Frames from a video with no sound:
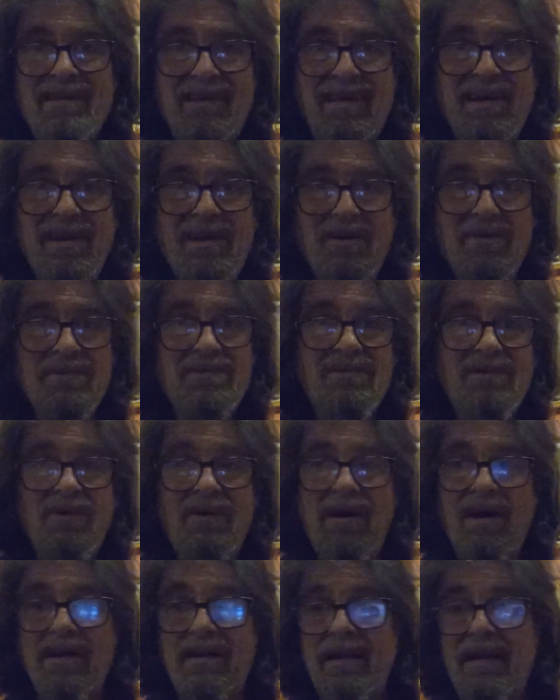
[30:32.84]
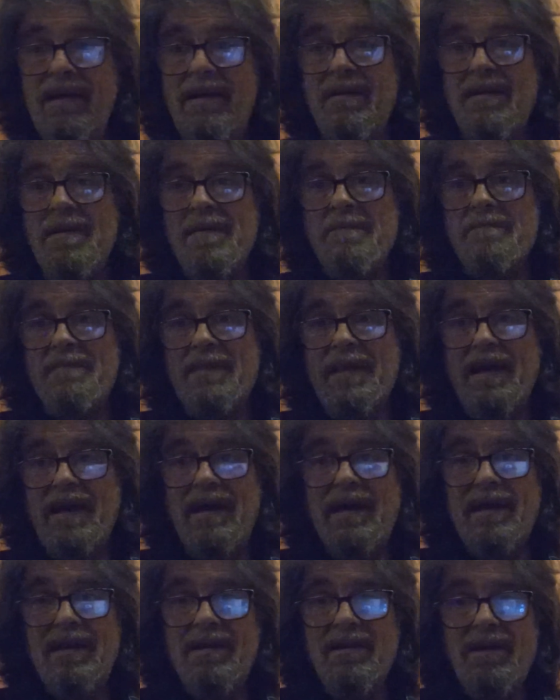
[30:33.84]
you know so on
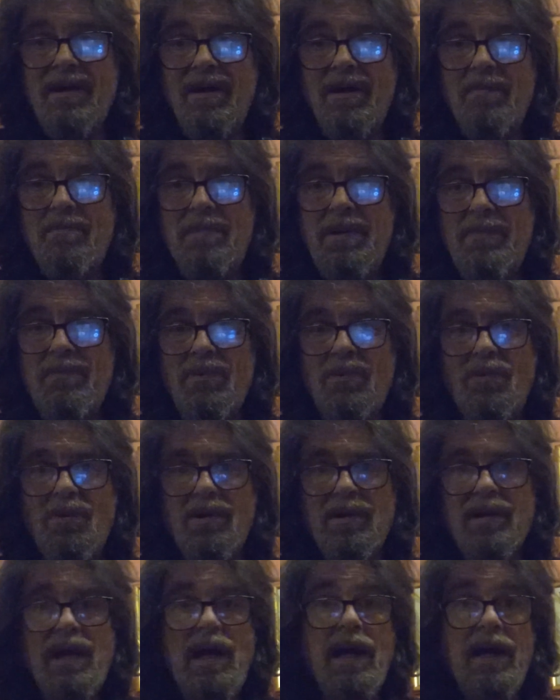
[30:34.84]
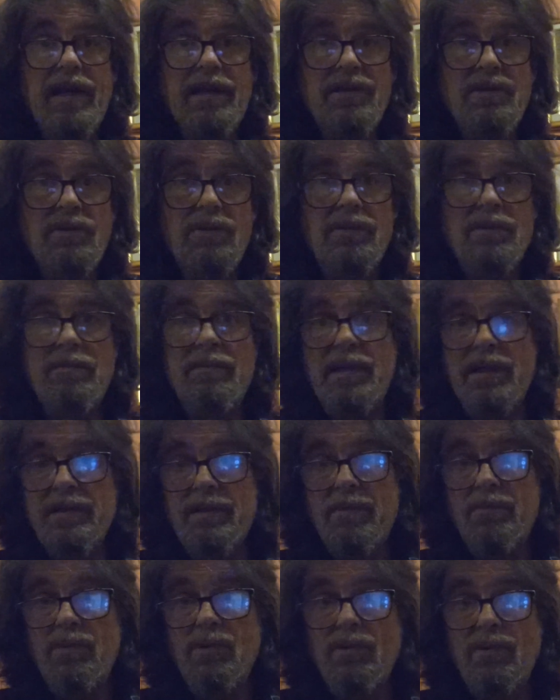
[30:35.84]
and uh, people were kind to him
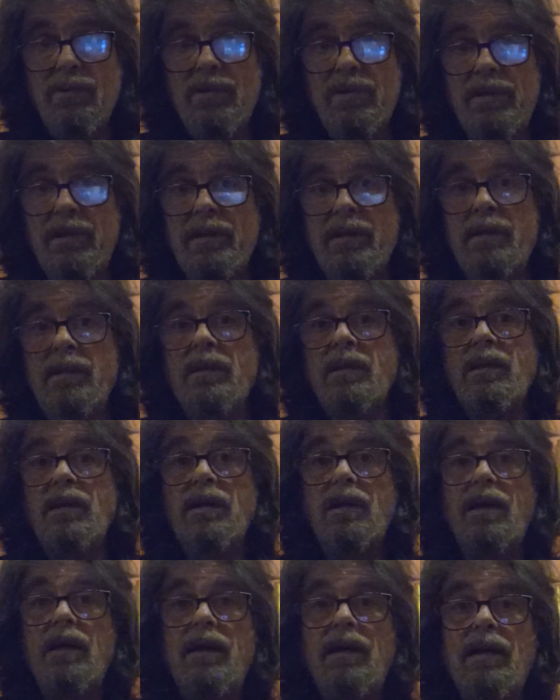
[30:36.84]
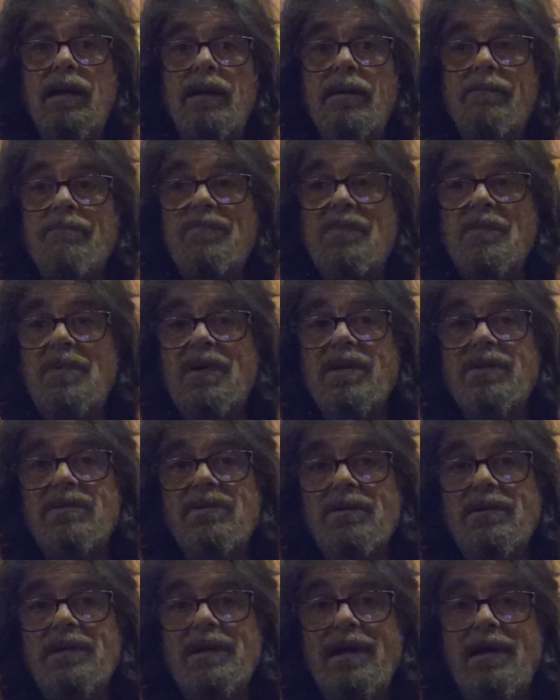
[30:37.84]
at the brewery. Um, but it
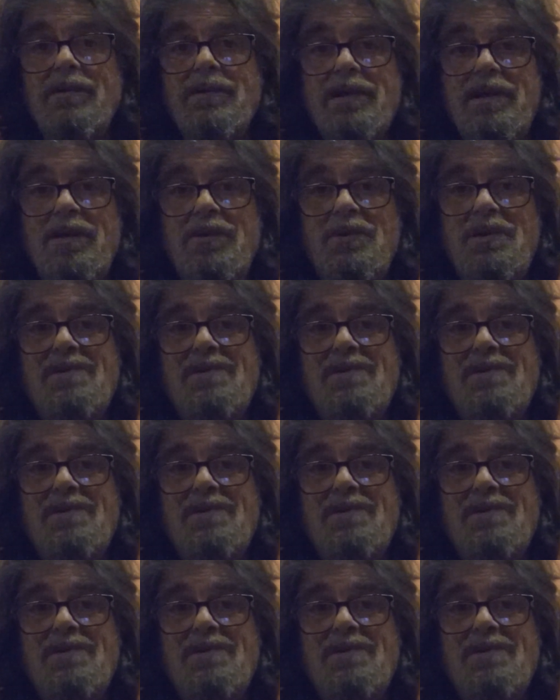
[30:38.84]
turned out he